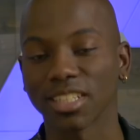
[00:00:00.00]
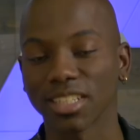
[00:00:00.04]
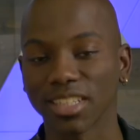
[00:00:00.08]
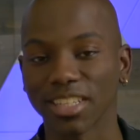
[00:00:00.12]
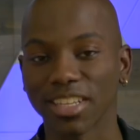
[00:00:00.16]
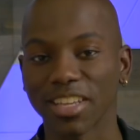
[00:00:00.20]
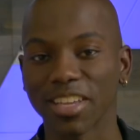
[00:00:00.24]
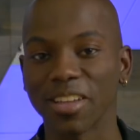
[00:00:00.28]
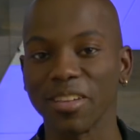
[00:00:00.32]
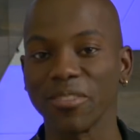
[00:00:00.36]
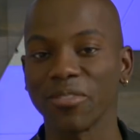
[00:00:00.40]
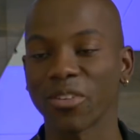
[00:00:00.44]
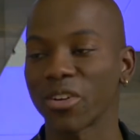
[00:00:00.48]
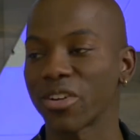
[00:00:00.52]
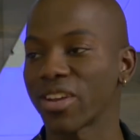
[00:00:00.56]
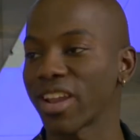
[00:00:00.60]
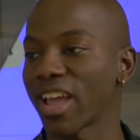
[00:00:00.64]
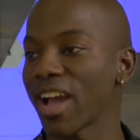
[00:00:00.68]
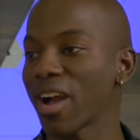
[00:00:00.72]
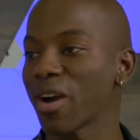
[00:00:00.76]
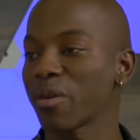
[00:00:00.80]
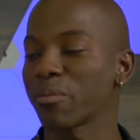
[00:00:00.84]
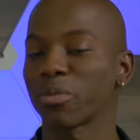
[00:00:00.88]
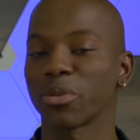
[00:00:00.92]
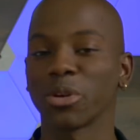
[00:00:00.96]
leave are
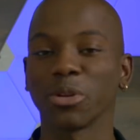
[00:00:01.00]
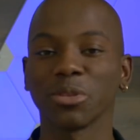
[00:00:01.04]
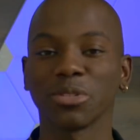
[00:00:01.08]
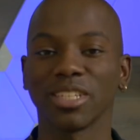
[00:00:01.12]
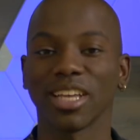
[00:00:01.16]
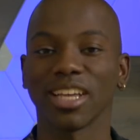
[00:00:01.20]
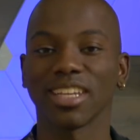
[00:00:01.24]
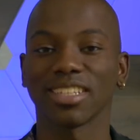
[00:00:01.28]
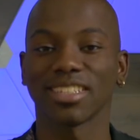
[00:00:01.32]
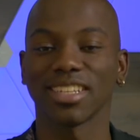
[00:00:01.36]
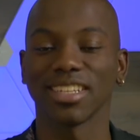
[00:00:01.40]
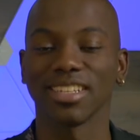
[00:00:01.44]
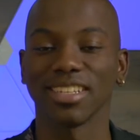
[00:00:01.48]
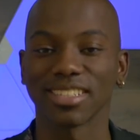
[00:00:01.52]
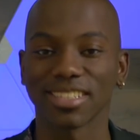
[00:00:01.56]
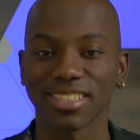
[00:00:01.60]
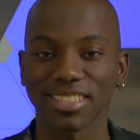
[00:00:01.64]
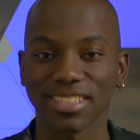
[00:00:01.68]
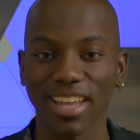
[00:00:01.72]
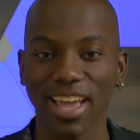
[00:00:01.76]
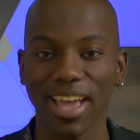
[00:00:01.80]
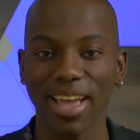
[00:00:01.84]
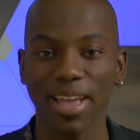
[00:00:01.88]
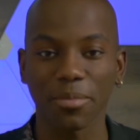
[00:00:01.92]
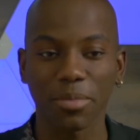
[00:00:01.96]
now protesting to
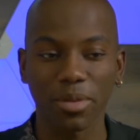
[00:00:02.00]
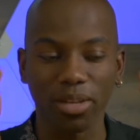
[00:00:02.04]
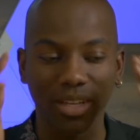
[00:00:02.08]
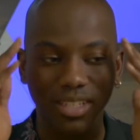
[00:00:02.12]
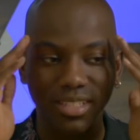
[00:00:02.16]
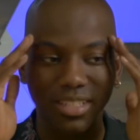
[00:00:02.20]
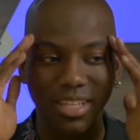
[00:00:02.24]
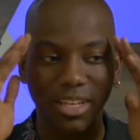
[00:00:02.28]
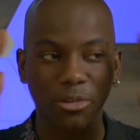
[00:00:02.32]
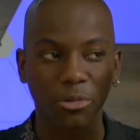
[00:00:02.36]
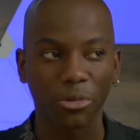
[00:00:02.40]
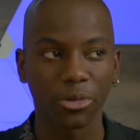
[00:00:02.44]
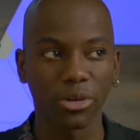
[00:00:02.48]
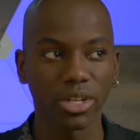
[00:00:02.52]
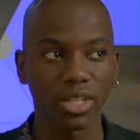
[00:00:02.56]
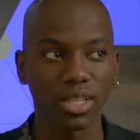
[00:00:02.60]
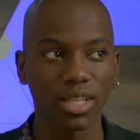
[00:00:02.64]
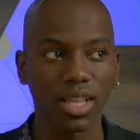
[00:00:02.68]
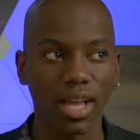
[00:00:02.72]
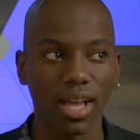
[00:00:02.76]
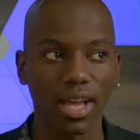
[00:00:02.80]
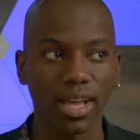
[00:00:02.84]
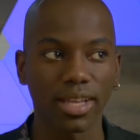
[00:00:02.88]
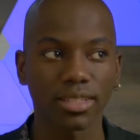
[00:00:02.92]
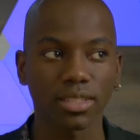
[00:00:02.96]
stay because they
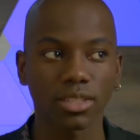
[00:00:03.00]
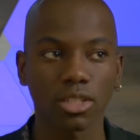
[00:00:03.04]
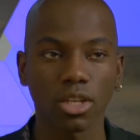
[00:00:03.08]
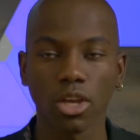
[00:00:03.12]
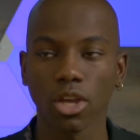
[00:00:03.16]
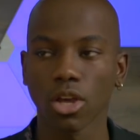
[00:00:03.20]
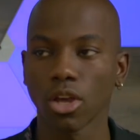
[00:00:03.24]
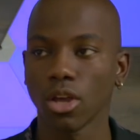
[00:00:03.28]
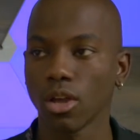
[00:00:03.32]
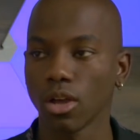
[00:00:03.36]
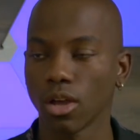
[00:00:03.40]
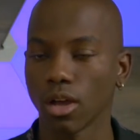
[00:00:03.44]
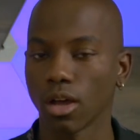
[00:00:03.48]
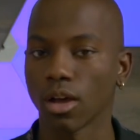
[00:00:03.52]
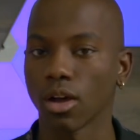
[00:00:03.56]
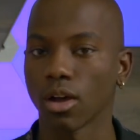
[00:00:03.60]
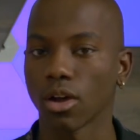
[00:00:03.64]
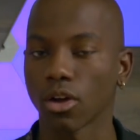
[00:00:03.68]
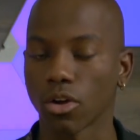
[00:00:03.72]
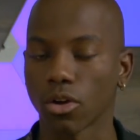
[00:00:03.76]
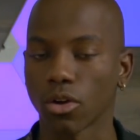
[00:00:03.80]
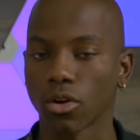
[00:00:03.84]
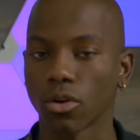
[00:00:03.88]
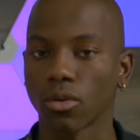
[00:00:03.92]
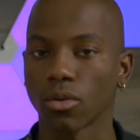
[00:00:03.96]
realize,
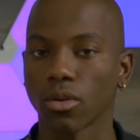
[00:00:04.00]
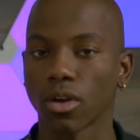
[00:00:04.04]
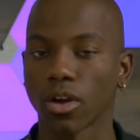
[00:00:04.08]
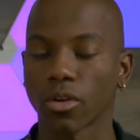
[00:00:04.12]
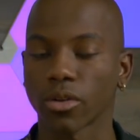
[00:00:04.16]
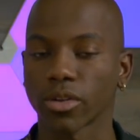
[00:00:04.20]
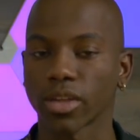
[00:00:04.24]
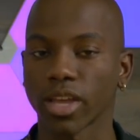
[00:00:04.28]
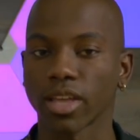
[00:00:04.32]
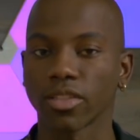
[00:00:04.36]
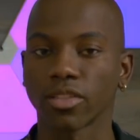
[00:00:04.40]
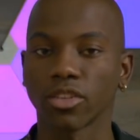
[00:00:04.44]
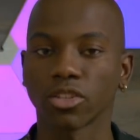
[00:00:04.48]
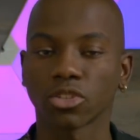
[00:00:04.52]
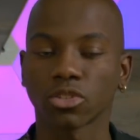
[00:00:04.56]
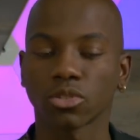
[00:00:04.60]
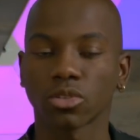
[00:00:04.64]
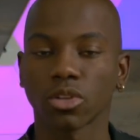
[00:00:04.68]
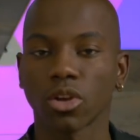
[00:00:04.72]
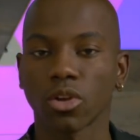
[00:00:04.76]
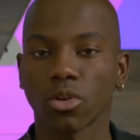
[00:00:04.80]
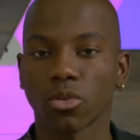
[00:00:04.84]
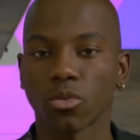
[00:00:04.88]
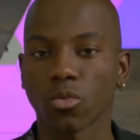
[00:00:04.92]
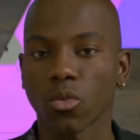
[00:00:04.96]
okay,
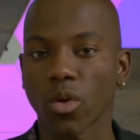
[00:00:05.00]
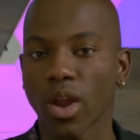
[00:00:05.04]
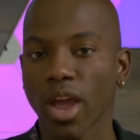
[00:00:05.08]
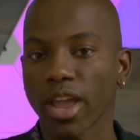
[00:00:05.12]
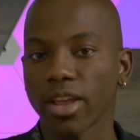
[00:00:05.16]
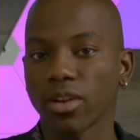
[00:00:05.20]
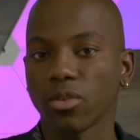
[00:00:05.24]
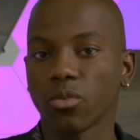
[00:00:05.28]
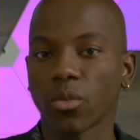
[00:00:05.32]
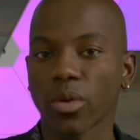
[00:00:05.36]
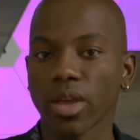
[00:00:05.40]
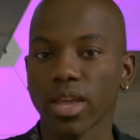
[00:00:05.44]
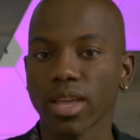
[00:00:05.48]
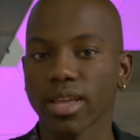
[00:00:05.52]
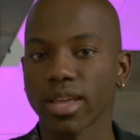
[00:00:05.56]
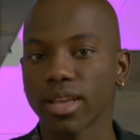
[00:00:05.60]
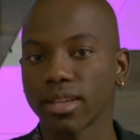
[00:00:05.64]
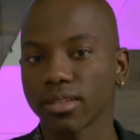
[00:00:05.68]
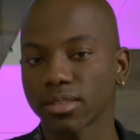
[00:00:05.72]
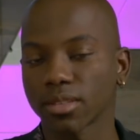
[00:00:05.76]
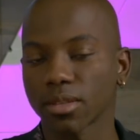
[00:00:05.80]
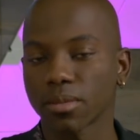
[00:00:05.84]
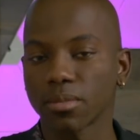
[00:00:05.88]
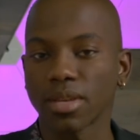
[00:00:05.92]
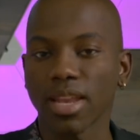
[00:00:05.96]
this
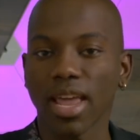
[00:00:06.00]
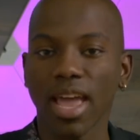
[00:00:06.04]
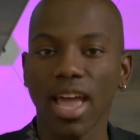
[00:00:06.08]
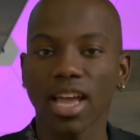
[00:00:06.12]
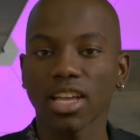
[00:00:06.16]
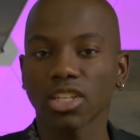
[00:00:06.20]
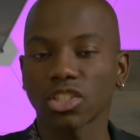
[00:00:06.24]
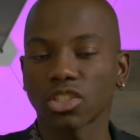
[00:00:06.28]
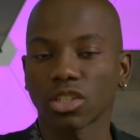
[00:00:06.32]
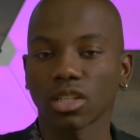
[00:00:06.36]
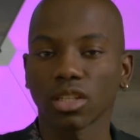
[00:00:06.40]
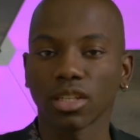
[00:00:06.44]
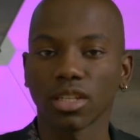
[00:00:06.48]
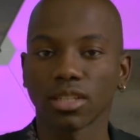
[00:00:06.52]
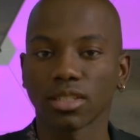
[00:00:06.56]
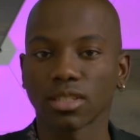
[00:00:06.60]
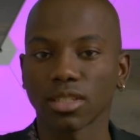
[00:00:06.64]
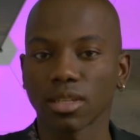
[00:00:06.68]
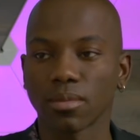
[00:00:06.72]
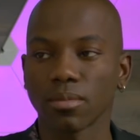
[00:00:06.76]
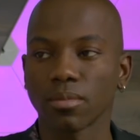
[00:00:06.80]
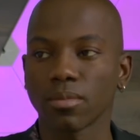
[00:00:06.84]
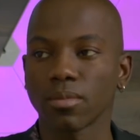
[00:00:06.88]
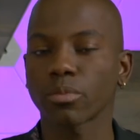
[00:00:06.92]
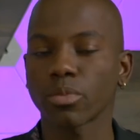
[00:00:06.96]
right-wingism,
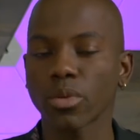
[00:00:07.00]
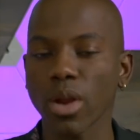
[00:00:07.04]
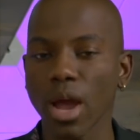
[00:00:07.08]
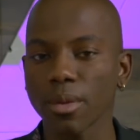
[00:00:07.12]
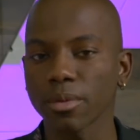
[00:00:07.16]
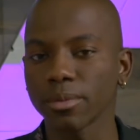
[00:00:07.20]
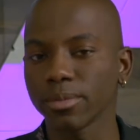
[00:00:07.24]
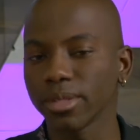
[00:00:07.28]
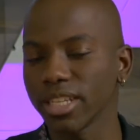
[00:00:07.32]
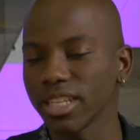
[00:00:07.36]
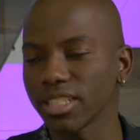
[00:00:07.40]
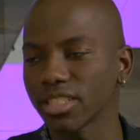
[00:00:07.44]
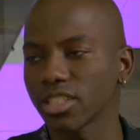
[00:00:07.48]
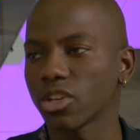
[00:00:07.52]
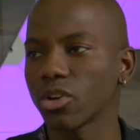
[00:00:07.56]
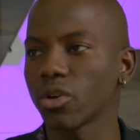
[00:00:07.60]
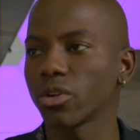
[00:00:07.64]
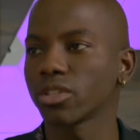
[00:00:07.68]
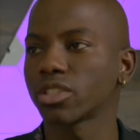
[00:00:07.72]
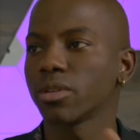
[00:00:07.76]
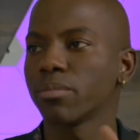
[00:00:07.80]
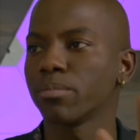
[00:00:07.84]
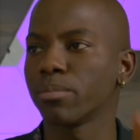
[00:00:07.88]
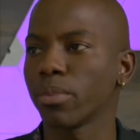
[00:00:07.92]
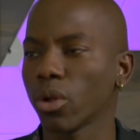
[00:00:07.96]
nationalism probably isn't
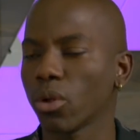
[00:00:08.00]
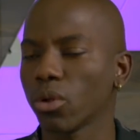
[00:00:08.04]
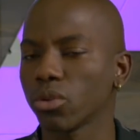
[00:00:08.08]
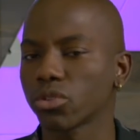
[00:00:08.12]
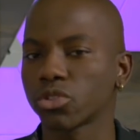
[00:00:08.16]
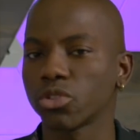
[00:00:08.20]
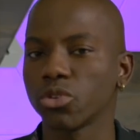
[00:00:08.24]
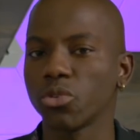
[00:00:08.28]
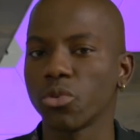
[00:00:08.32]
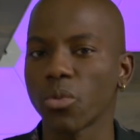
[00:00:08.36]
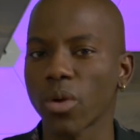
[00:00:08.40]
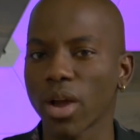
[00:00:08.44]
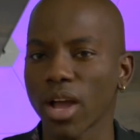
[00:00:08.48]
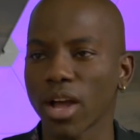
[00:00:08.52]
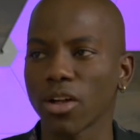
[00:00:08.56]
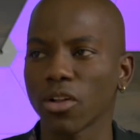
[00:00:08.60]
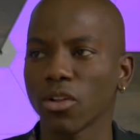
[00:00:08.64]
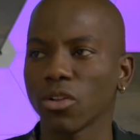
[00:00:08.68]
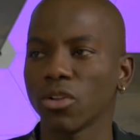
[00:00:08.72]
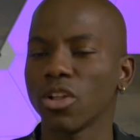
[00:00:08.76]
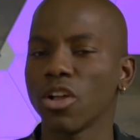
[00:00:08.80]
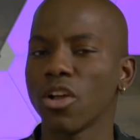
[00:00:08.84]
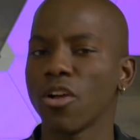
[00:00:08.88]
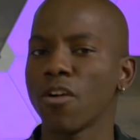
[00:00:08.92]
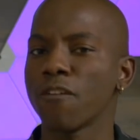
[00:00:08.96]
going to bode too
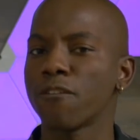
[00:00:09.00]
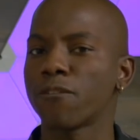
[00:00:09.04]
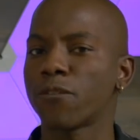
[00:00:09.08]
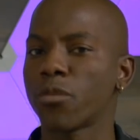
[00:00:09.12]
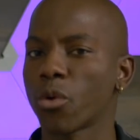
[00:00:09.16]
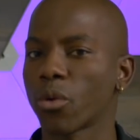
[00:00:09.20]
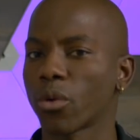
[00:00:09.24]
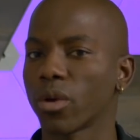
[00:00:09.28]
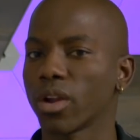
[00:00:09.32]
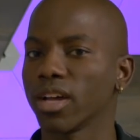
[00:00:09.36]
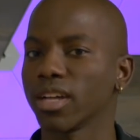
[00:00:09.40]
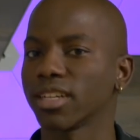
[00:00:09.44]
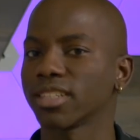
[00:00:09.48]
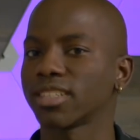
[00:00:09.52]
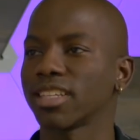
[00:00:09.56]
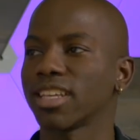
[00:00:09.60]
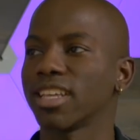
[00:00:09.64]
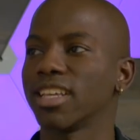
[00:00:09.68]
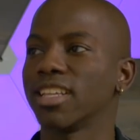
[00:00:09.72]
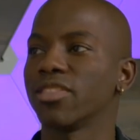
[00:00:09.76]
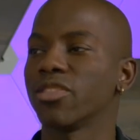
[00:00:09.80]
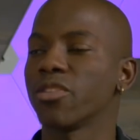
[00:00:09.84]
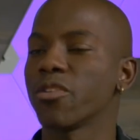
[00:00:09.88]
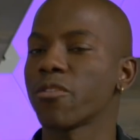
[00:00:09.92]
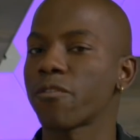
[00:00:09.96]
well for us
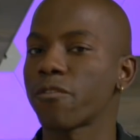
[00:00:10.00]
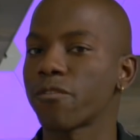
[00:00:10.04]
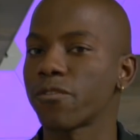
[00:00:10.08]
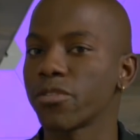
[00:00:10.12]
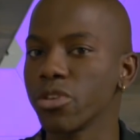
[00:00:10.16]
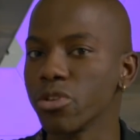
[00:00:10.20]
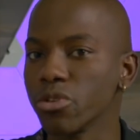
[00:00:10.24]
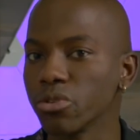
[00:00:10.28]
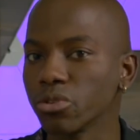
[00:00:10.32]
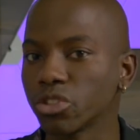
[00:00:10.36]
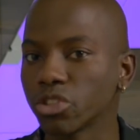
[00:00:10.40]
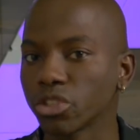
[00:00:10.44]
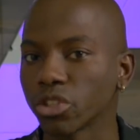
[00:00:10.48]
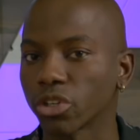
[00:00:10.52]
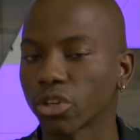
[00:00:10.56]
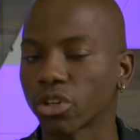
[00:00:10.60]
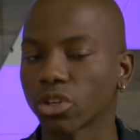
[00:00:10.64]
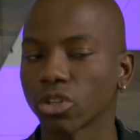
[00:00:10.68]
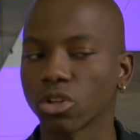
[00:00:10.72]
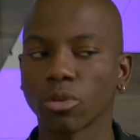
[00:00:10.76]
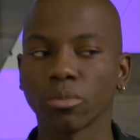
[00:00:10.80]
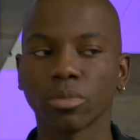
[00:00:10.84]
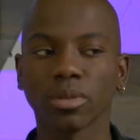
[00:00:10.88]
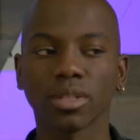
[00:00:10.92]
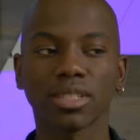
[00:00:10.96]
in the future.
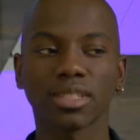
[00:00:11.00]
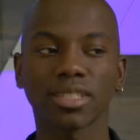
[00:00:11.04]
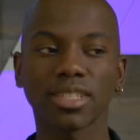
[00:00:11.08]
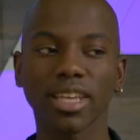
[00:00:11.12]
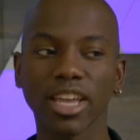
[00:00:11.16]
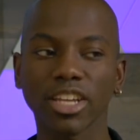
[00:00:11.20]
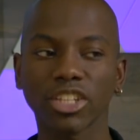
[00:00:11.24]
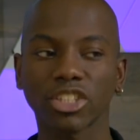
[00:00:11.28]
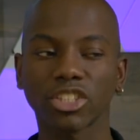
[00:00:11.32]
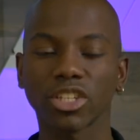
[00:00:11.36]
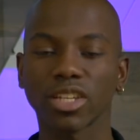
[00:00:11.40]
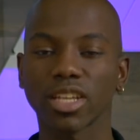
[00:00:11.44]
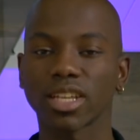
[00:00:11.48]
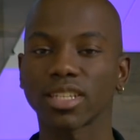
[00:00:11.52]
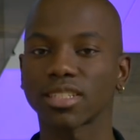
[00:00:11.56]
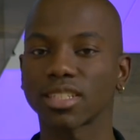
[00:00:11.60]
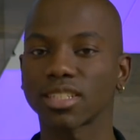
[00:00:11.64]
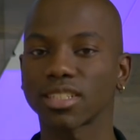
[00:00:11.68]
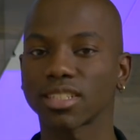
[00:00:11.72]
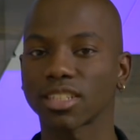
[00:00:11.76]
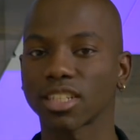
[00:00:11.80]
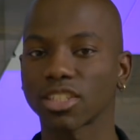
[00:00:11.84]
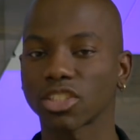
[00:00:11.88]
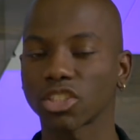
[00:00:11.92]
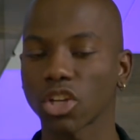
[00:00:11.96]
Globalization
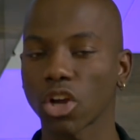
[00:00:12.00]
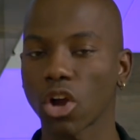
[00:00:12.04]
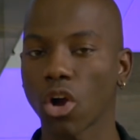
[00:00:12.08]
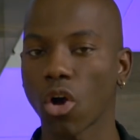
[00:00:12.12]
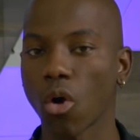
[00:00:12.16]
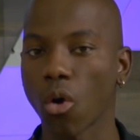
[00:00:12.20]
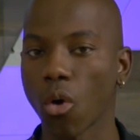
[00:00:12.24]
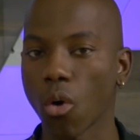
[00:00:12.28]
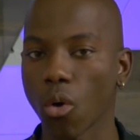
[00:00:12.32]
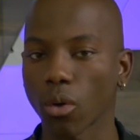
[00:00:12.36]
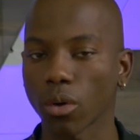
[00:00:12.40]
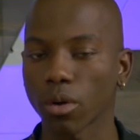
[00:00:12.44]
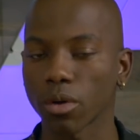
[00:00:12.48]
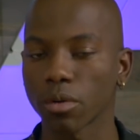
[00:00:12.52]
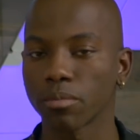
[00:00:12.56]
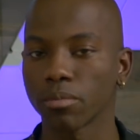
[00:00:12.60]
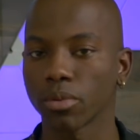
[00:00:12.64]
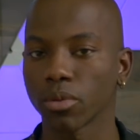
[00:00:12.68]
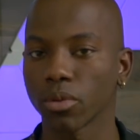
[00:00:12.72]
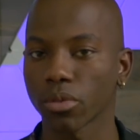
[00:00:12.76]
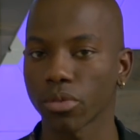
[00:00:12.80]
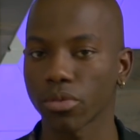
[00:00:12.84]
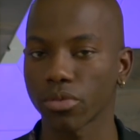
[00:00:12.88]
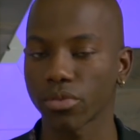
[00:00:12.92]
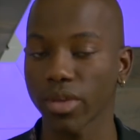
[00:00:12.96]
isn't such a
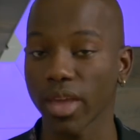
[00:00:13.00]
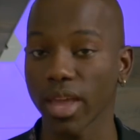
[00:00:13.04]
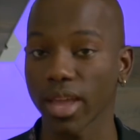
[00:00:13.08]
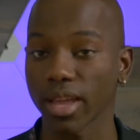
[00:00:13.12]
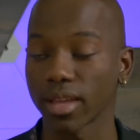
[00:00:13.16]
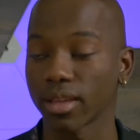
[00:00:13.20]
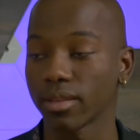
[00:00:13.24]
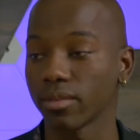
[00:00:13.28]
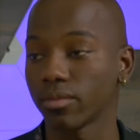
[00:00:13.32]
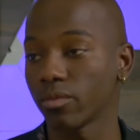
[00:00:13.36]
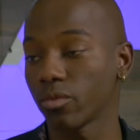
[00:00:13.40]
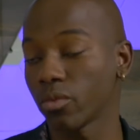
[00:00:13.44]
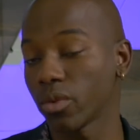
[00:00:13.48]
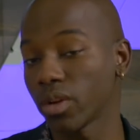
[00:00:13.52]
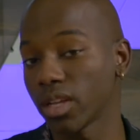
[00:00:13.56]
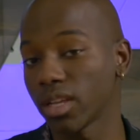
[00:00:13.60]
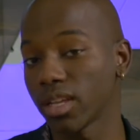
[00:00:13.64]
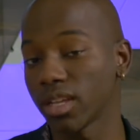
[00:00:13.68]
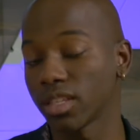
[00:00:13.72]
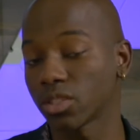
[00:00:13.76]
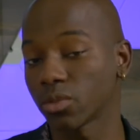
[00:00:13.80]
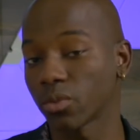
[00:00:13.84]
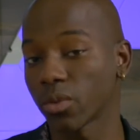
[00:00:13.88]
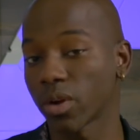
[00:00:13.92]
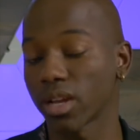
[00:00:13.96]
horrible thing.
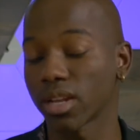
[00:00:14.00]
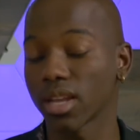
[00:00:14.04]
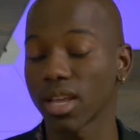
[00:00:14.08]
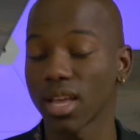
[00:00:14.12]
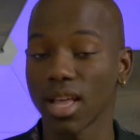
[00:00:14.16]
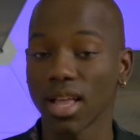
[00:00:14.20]
It's what